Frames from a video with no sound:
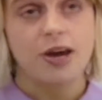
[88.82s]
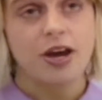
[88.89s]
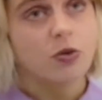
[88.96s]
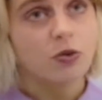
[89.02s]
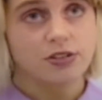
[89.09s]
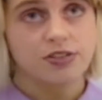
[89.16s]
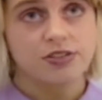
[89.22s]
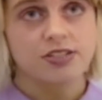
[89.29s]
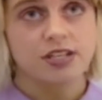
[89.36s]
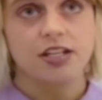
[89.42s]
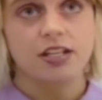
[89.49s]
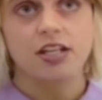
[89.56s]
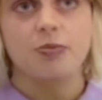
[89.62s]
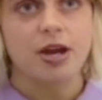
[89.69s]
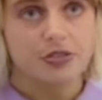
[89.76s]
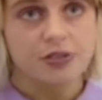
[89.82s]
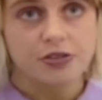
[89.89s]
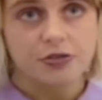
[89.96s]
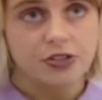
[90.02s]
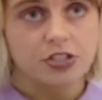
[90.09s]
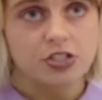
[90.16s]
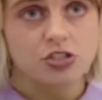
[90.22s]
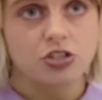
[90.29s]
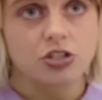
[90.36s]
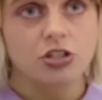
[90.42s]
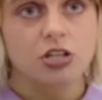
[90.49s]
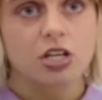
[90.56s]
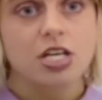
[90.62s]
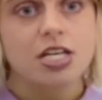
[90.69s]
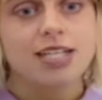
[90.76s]
word study, about the
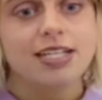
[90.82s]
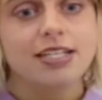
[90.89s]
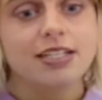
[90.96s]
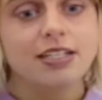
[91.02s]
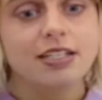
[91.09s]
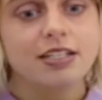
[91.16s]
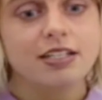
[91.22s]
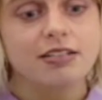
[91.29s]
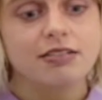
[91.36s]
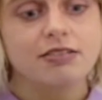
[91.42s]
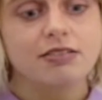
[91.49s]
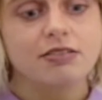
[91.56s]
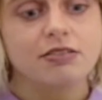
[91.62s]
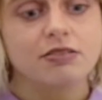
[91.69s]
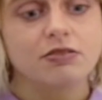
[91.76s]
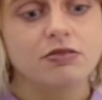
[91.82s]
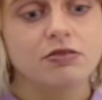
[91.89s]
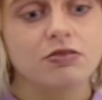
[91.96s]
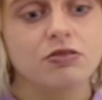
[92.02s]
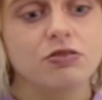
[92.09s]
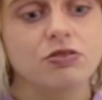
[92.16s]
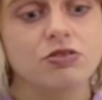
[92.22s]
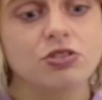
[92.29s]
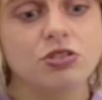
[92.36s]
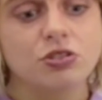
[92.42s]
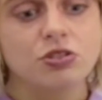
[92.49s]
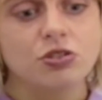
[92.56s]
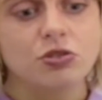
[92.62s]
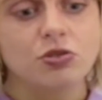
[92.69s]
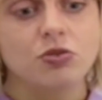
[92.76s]
feature, is
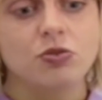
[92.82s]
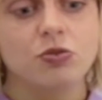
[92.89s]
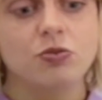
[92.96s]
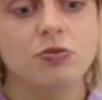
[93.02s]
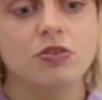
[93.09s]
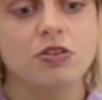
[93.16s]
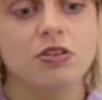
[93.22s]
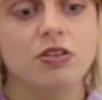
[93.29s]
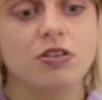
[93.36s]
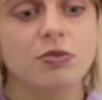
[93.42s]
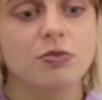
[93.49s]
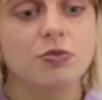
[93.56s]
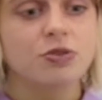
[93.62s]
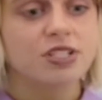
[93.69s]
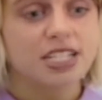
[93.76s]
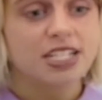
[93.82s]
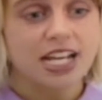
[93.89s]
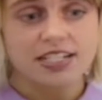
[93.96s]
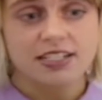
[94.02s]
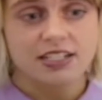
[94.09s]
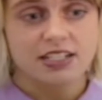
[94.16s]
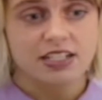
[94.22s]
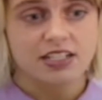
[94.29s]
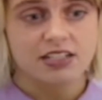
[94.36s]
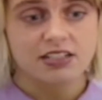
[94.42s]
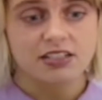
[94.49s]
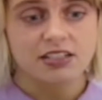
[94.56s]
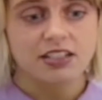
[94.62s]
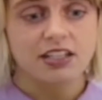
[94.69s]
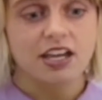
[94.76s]
to present it
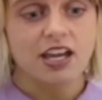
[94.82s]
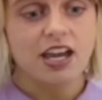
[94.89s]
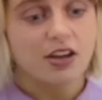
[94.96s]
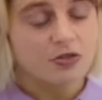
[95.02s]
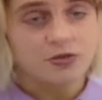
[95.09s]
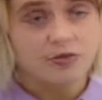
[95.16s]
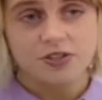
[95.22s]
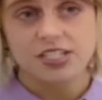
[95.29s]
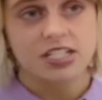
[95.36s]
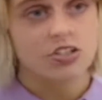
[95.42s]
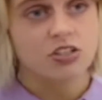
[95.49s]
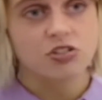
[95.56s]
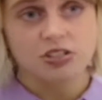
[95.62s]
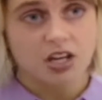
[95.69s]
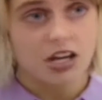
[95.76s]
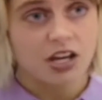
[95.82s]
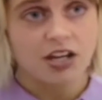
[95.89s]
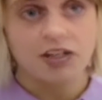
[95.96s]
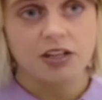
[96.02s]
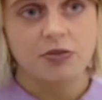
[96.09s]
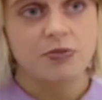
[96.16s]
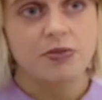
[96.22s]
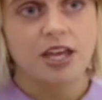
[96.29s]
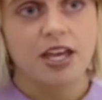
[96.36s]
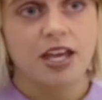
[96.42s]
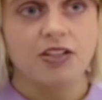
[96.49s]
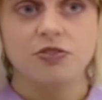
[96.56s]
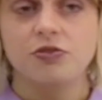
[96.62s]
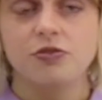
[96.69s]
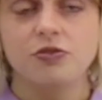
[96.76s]
every single time
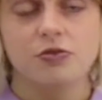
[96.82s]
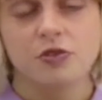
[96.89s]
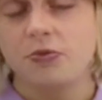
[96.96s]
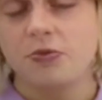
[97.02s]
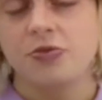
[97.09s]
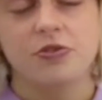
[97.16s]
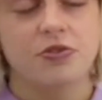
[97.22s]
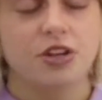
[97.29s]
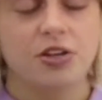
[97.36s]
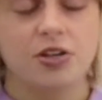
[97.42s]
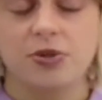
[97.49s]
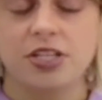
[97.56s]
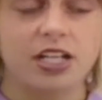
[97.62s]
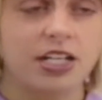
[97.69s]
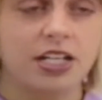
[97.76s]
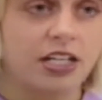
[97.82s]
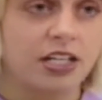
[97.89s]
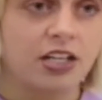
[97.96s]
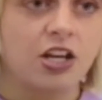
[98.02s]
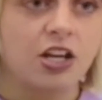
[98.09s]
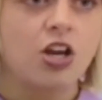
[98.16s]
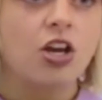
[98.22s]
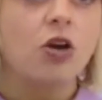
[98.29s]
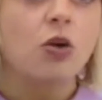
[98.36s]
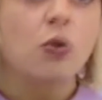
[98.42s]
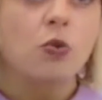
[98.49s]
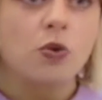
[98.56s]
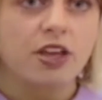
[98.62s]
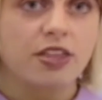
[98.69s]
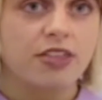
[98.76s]
and from the very beginning
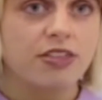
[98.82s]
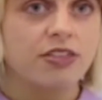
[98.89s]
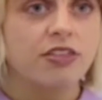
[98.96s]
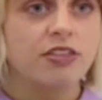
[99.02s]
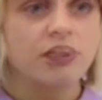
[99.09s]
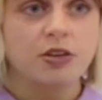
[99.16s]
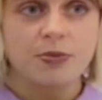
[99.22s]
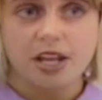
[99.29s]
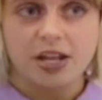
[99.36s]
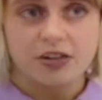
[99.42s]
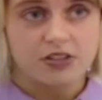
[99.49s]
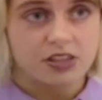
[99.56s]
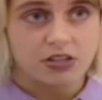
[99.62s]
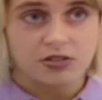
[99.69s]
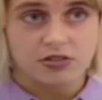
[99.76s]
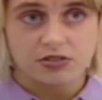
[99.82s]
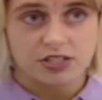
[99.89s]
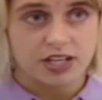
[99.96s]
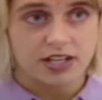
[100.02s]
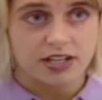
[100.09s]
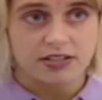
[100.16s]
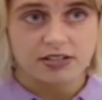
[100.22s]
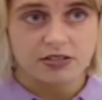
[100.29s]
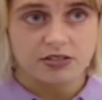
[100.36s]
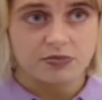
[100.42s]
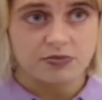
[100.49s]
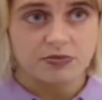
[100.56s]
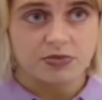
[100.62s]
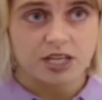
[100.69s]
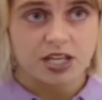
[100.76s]
with the amount of
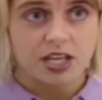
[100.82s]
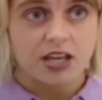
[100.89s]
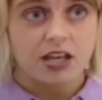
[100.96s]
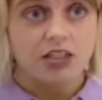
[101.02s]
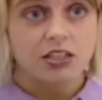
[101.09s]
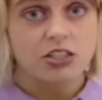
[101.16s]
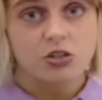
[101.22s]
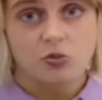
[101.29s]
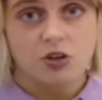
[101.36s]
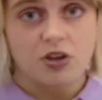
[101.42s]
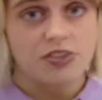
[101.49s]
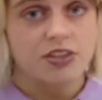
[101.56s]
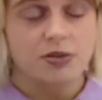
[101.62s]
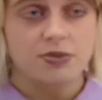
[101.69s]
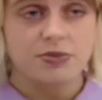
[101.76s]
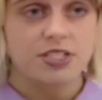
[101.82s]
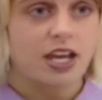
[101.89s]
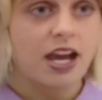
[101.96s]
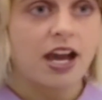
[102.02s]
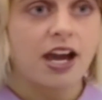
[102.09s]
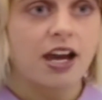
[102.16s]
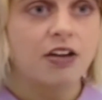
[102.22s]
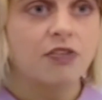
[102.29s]
enthusiasm you want them to have.